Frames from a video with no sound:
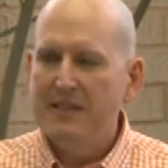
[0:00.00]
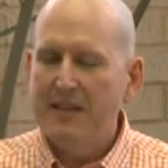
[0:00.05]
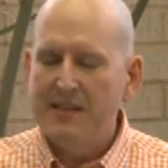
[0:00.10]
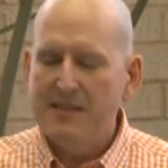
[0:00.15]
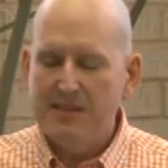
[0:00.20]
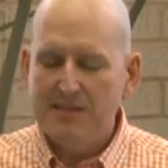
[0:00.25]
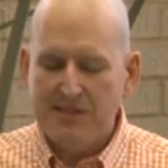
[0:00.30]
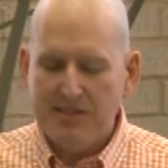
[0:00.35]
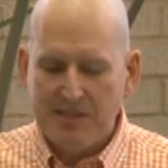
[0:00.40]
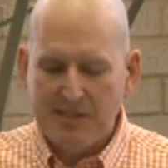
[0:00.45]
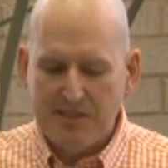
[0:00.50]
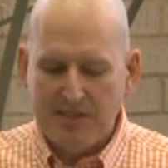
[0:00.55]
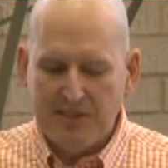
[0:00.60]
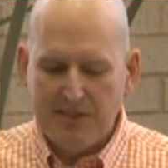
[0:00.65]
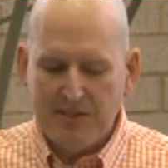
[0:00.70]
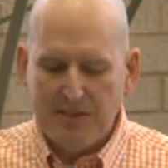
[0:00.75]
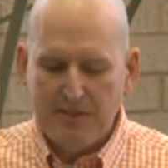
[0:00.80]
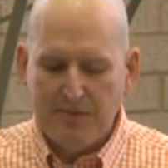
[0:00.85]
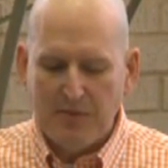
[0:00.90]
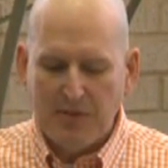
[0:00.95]

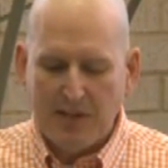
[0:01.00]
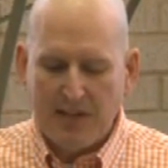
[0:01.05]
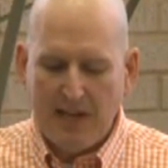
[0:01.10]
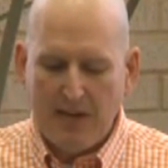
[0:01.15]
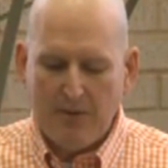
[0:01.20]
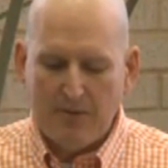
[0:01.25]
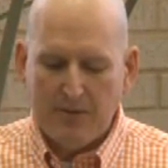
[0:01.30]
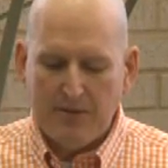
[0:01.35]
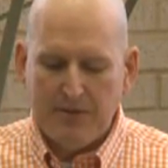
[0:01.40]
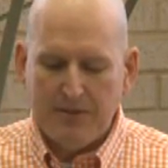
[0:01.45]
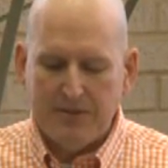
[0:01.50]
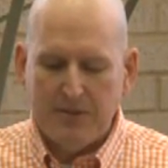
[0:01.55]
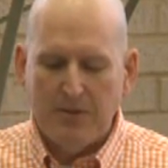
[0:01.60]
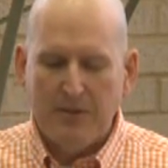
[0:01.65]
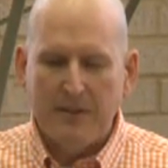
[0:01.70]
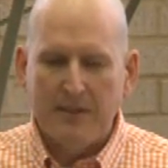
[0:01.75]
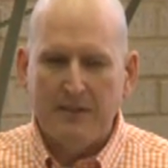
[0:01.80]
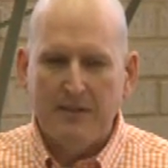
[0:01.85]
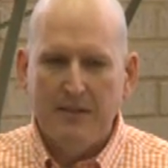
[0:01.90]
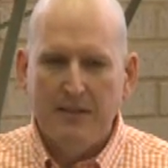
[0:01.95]
1862 for Cairo,
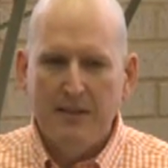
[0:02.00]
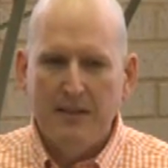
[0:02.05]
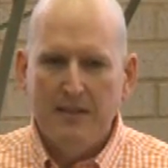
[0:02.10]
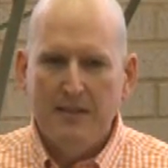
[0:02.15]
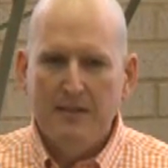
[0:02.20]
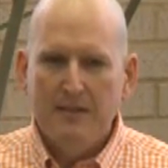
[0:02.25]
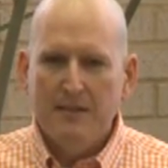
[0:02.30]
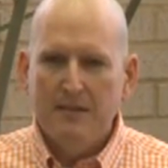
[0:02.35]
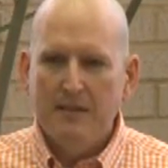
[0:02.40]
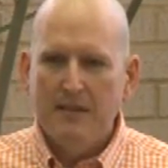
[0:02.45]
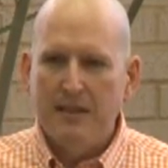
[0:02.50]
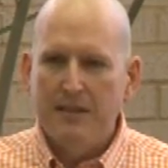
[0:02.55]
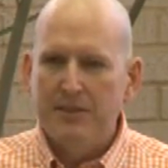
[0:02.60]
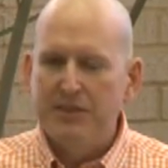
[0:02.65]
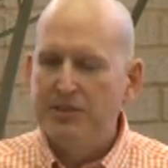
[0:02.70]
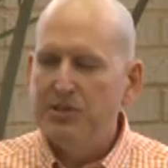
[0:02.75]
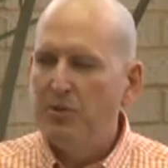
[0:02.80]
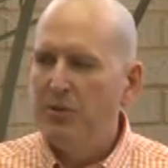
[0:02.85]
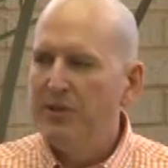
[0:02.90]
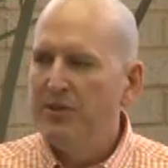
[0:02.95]
Illinois, and
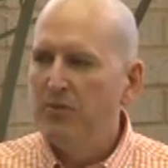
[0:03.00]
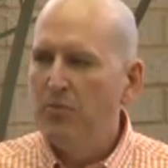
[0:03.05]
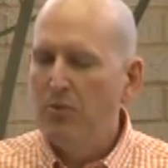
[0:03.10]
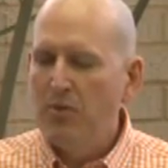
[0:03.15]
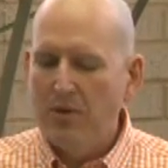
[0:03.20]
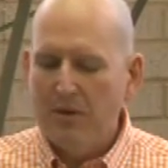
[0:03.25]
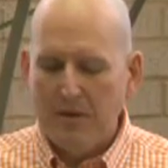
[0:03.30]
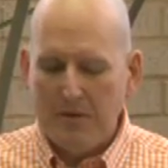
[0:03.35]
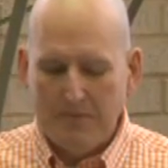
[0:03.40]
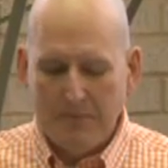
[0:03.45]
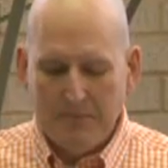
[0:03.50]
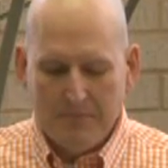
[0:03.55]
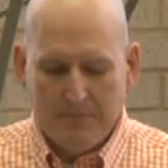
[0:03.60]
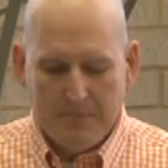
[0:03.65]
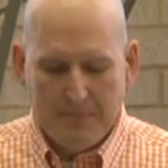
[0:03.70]
to join the war.